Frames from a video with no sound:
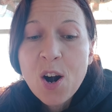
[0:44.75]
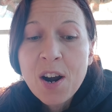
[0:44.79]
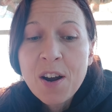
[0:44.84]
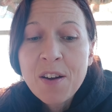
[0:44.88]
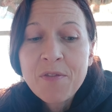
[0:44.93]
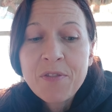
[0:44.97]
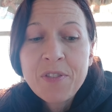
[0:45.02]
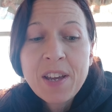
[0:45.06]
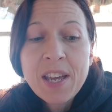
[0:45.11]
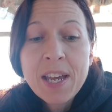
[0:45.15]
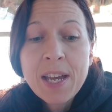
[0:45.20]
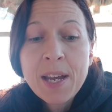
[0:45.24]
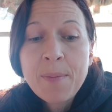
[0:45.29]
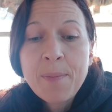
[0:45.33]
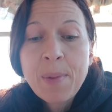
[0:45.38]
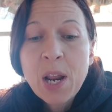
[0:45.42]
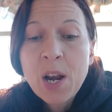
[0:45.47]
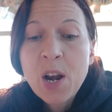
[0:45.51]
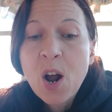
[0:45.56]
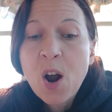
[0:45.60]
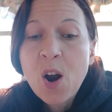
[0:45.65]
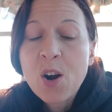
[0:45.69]
of Him
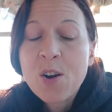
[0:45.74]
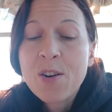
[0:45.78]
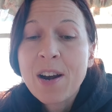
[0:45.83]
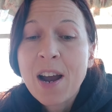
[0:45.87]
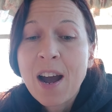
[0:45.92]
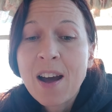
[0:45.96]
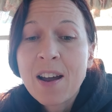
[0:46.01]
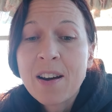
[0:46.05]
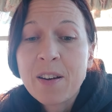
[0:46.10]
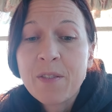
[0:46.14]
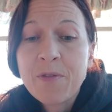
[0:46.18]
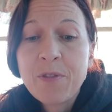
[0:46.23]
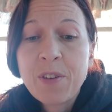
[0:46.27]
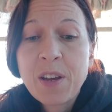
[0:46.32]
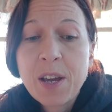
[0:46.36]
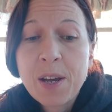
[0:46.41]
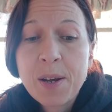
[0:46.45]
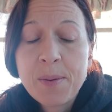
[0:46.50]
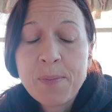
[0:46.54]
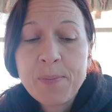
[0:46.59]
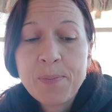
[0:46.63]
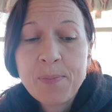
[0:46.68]
and are not of
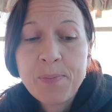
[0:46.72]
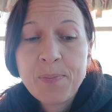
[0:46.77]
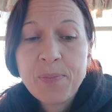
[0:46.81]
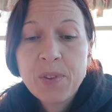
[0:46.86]
Him.